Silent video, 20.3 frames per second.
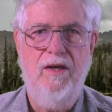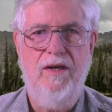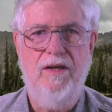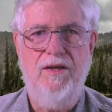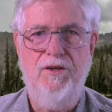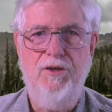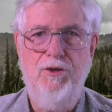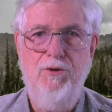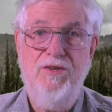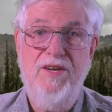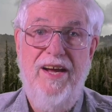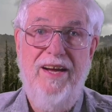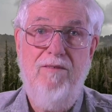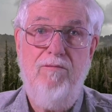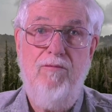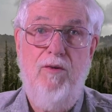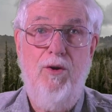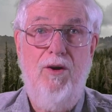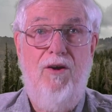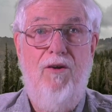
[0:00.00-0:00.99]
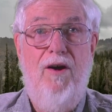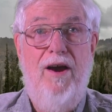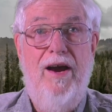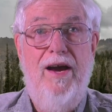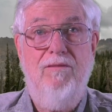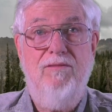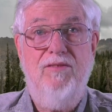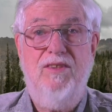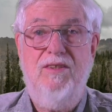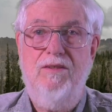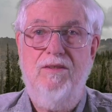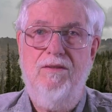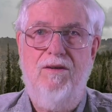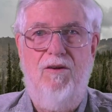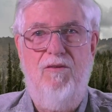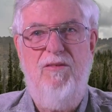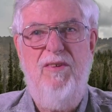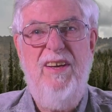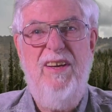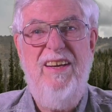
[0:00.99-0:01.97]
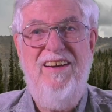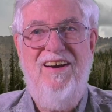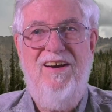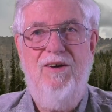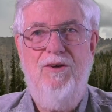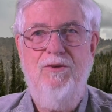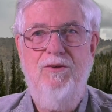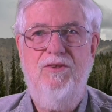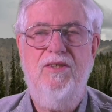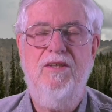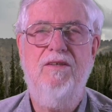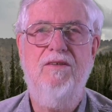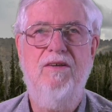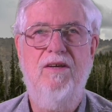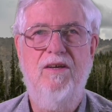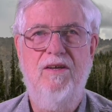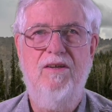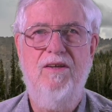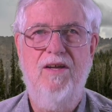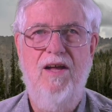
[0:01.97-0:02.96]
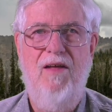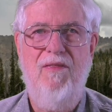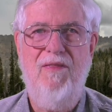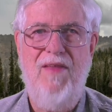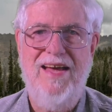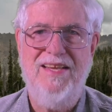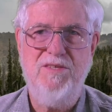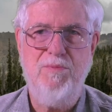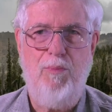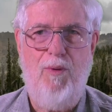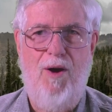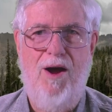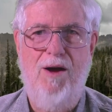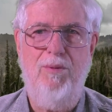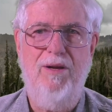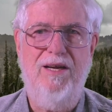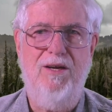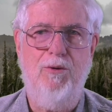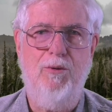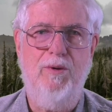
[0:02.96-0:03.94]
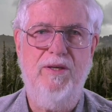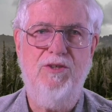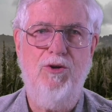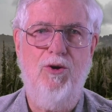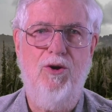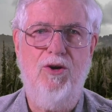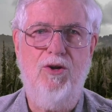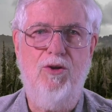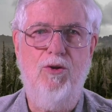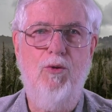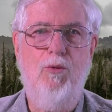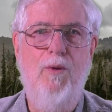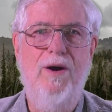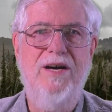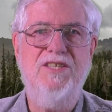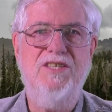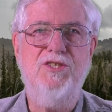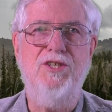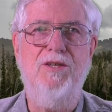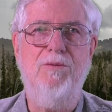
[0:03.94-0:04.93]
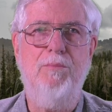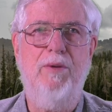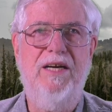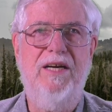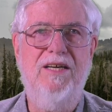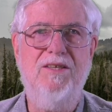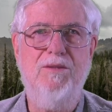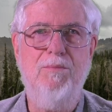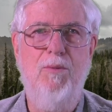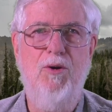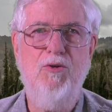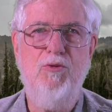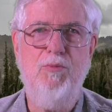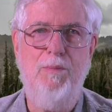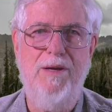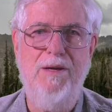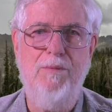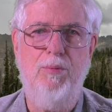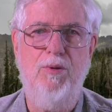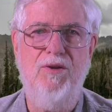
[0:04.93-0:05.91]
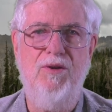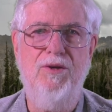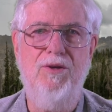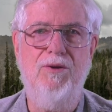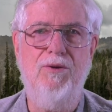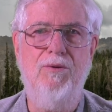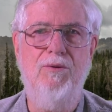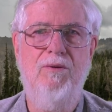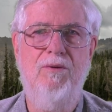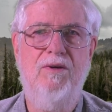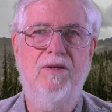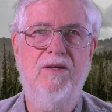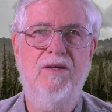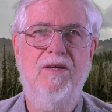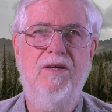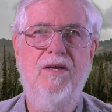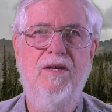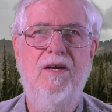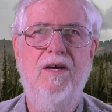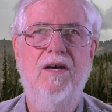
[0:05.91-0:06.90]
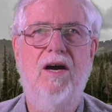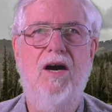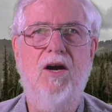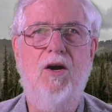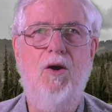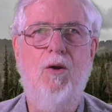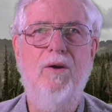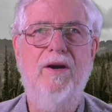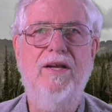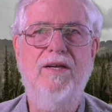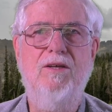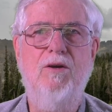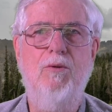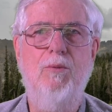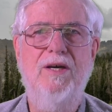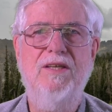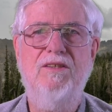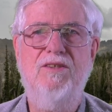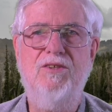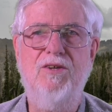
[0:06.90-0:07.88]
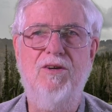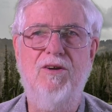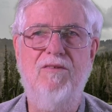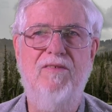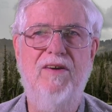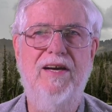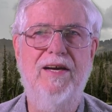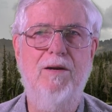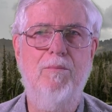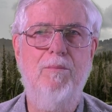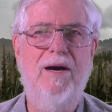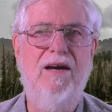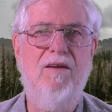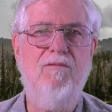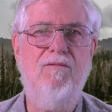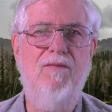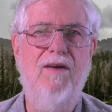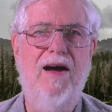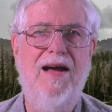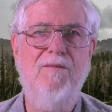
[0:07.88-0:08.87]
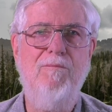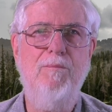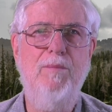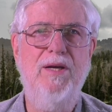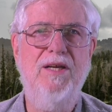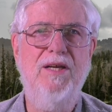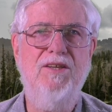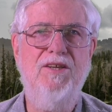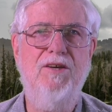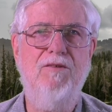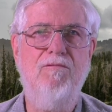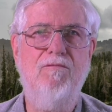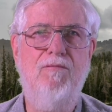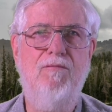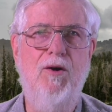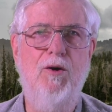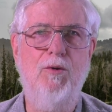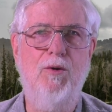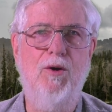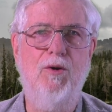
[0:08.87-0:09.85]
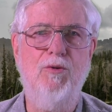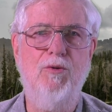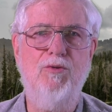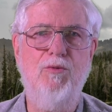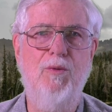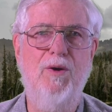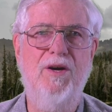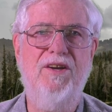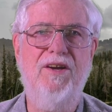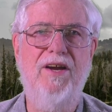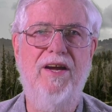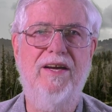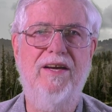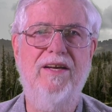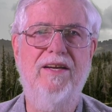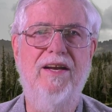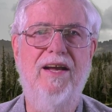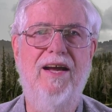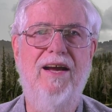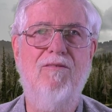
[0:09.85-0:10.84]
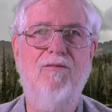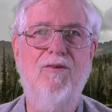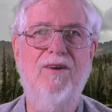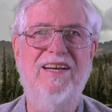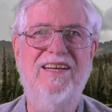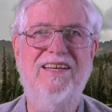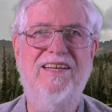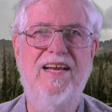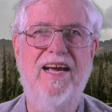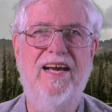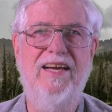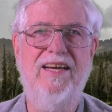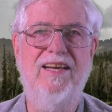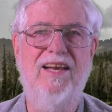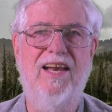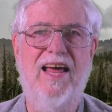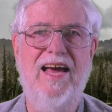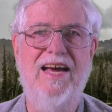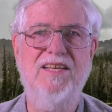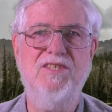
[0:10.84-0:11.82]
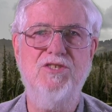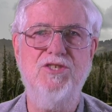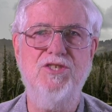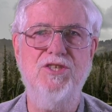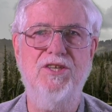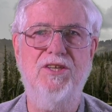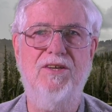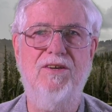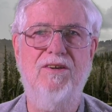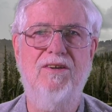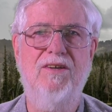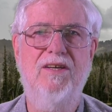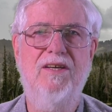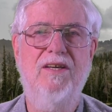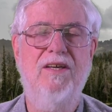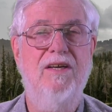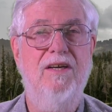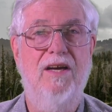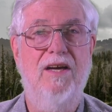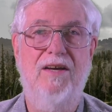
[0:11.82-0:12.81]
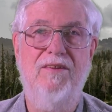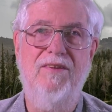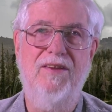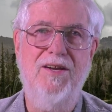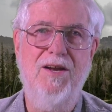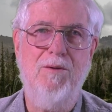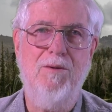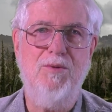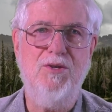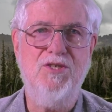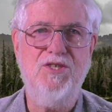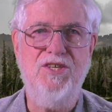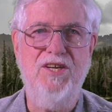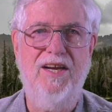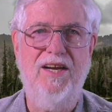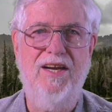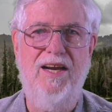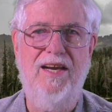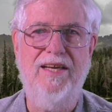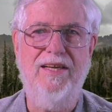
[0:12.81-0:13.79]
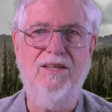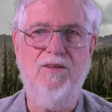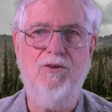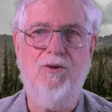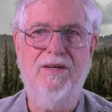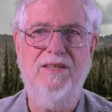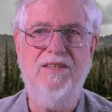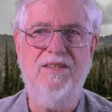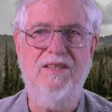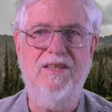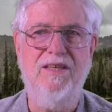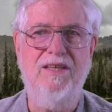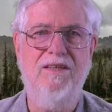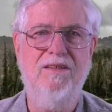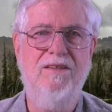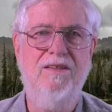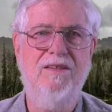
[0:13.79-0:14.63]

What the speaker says: Do you take photographs or videos? That's probably a rhetorical question because most people do. According to one survey, about 5 billion photos were taken every day last year, and the number's steadily increasing.